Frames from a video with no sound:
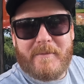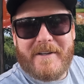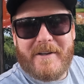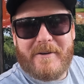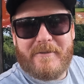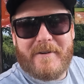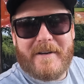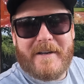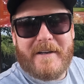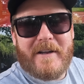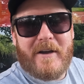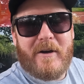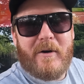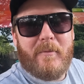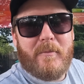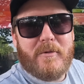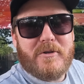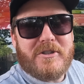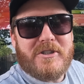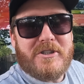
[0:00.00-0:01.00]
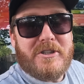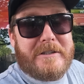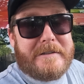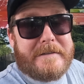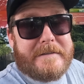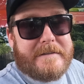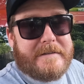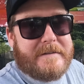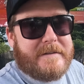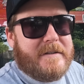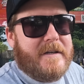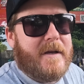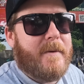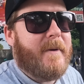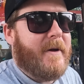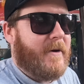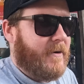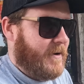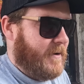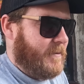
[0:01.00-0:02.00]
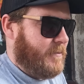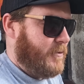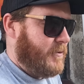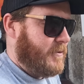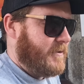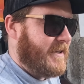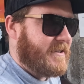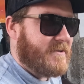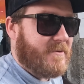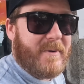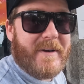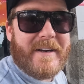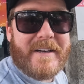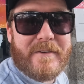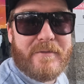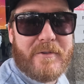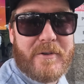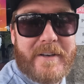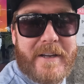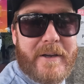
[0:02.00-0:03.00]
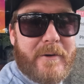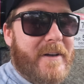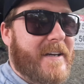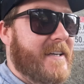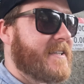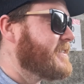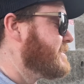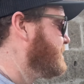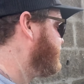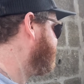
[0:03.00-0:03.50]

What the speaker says: we don't really know much about it, but that's what we're here to find out, I guess.